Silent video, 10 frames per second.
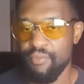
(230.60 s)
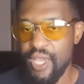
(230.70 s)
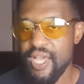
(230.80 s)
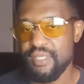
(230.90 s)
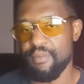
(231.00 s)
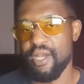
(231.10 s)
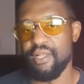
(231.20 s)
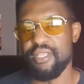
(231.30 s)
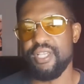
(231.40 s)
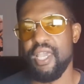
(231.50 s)
gas
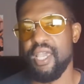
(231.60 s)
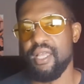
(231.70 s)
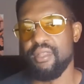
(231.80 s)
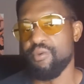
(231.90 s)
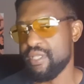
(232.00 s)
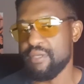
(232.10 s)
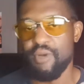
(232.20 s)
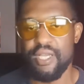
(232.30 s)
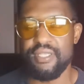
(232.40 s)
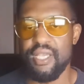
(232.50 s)
mileage. And the reason
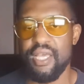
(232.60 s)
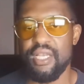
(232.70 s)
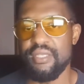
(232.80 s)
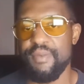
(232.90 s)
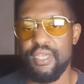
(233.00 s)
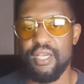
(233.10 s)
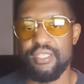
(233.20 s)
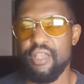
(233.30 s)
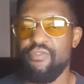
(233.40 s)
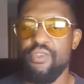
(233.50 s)
why I say that is
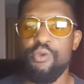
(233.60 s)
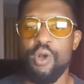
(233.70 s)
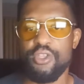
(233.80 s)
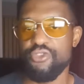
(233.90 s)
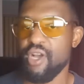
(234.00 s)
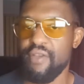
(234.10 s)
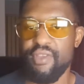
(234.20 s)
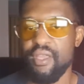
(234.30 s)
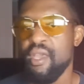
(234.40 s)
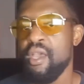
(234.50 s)
because if you are
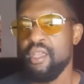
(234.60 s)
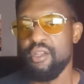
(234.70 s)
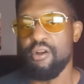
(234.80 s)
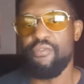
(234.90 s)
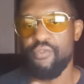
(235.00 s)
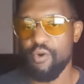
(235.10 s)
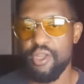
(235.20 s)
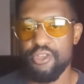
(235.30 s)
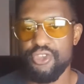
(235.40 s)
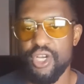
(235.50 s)
driving, for
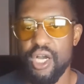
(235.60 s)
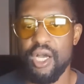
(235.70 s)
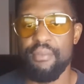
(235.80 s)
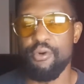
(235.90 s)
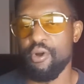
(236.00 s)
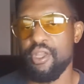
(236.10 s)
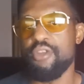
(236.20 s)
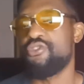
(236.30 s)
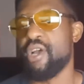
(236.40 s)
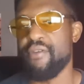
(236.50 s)
your job, or
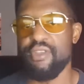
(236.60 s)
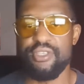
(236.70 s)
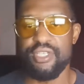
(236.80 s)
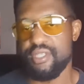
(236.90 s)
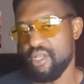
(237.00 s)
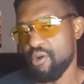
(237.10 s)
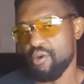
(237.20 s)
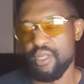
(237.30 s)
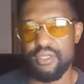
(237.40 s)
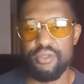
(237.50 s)
you're driving just to
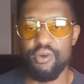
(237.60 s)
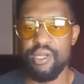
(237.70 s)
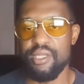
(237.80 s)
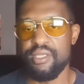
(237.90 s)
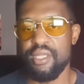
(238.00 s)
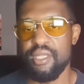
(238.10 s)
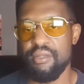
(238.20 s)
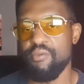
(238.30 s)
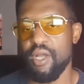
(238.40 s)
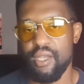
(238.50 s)
go to the store
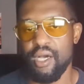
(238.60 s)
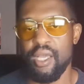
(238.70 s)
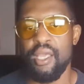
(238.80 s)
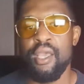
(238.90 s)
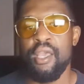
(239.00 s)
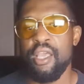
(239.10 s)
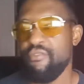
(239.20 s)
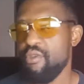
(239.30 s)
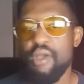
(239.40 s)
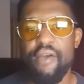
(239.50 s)
and whatnot,
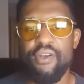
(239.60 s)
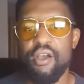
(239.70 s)
if you have a